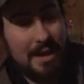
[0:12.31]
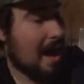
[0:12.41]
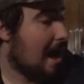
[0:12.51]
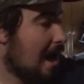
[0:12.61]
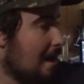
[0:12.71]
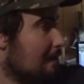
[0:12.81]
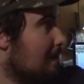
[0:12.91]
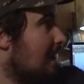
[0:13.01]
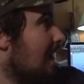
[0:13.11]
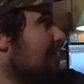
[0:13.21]

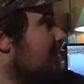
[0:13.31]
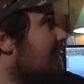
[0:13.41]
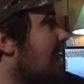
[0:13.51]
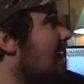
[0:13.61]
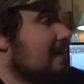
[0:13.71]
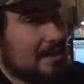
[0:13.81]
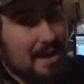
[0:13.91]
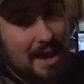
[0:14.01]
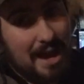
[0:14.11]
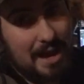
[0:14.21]
I've got
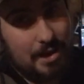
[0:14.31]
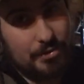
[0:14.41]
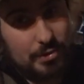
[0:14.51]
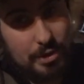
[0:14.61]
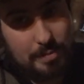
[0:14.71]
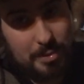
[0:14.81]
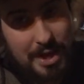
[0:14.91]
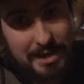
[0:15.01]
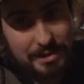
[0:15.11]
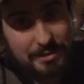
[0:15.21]
a drill
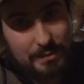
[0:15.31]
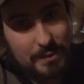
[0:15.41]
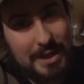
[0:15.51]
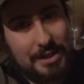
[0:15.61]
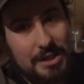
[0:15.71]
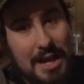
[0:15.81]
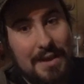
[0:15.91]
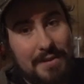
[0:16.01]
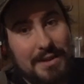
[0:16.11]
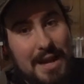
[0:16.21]
press, which I
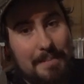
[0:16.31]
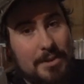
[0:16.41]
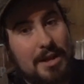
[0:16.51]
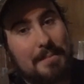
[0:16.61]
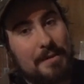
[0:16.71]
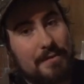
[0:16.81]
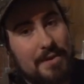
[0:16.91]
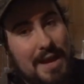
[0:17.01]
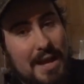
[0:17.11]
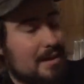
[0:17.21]
have an adapter coming for
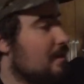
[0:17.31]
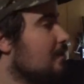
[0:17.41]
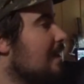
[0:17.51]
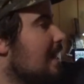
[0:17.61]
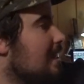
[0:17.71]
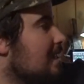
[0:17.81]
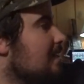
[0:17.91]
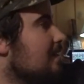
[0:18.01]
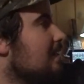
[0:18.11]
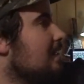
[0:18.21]
that, so then I can